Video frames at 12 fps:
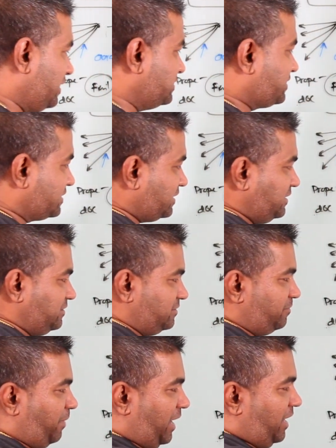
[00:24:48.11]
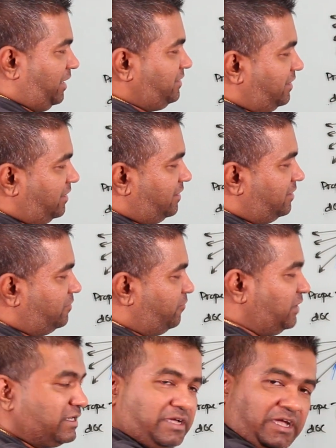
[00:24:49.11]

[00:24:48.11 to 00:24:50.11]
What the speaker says: And the second path, we